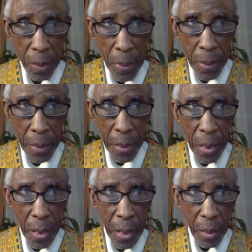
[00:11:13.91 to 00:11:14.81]
meaning
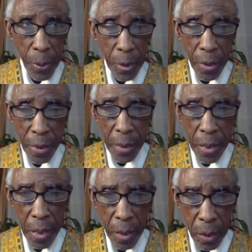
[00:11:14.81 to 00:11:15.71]
we call it
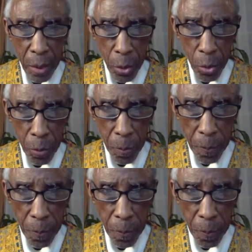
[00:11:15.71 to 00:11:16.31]
Heru.